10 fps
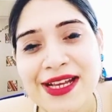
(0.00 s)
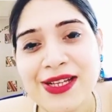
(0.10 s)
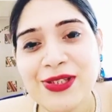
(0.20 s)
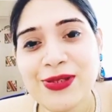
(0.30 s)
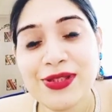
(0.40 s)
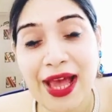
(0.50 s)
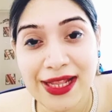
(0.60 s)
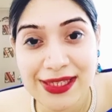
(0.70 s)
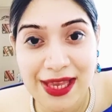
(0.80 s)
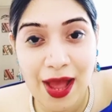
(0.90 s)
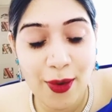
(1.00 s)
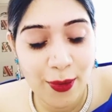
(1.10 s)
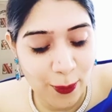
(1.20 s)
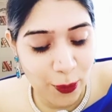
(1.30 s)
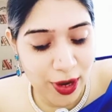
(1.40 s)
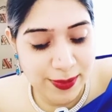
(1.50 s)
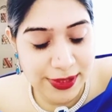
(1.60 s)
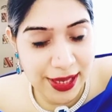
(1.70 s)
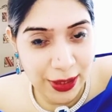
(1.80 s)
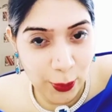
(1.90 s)
So that's how, what I'm
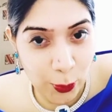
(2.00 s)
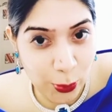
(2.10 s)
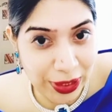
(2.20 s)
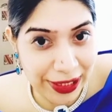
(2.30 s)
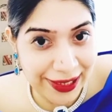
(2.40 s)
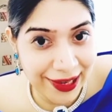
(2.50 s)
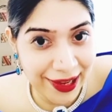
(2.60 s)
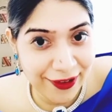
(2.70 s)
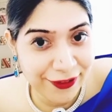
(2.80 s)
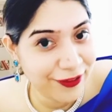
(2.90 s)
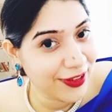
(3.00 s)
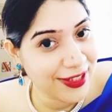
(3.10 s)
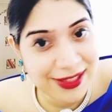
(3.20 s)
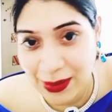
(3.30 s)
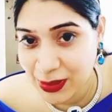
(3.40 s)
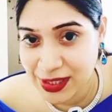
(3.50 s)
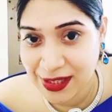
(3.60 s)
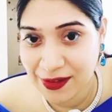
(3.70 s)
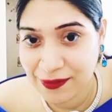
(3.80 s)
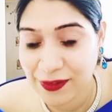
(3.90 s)
saying, only love is not
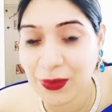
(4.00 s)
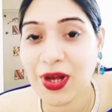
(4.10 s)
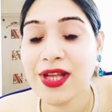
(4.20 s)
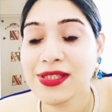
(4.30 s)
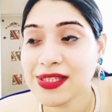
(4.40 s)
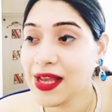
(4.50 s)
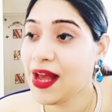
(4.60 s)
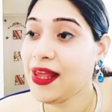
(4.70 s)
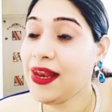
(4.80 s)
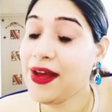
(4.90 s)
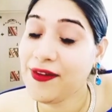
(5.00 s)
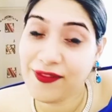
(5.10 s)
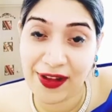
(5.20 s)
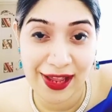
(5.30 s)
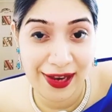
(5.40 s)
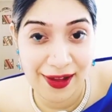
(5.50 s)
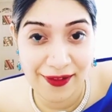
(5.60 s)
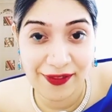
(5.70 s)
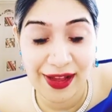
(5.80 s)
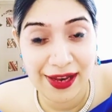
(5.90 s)
enough. You can't say, I love, I love,
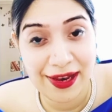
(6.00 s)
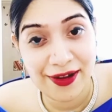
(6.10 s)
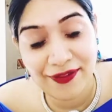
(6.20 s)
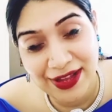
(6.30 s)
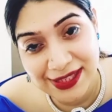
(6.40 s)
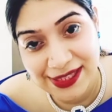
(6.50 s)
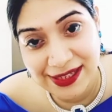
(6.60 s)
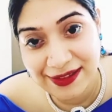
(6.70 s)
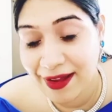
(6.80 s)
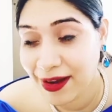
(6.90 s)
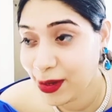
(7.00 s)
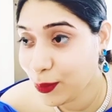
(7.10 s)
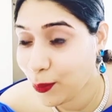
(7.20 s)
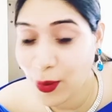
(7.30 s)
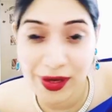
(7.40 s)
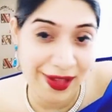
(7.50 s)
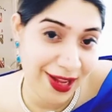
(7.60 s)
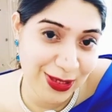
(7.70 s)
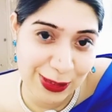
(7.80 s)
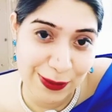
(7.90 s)
I love, and sit there and you want
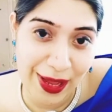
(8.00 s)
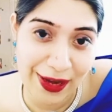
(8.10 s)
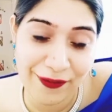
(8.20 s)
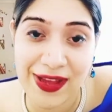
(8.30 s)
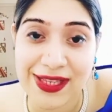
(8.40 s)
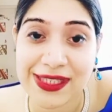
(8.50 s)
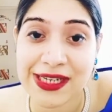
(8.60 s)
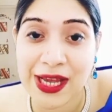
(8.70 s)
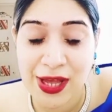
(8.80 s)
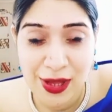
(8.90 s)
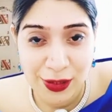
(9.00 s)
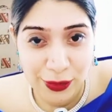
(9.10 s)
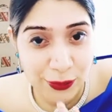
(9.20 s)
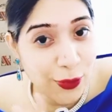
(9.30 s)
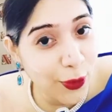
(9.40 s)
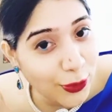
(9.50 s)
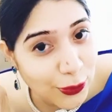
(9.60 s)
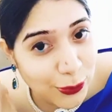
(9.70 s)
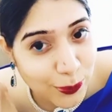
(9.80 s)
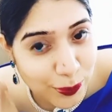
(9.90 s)
things to manifest. You've got
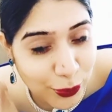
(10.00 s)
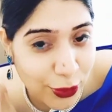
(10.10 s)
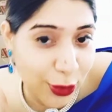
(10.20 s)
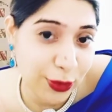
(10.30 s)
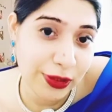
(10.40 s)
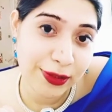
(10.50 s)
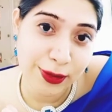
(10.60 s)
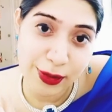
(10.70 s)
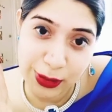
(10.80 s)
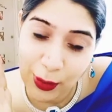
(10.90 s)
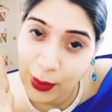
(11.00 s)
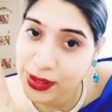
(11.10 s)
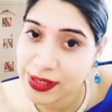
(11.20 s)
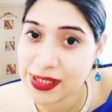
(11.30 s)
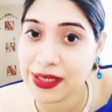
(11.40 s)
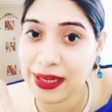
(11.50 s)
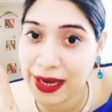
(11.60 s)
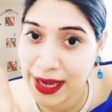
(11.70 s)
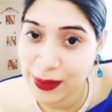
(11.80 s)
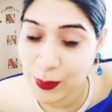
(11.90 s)
to put your thoughts and
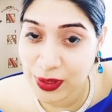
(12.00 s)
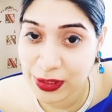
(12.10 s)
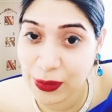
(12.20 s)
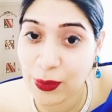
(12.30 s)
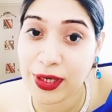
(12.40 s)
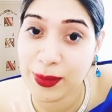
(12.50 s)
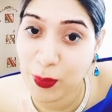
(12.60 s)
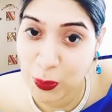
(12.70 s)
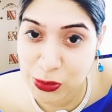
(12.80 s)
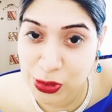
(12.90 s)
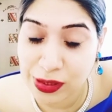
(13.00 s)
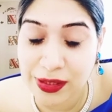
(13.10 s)
align with your emotion.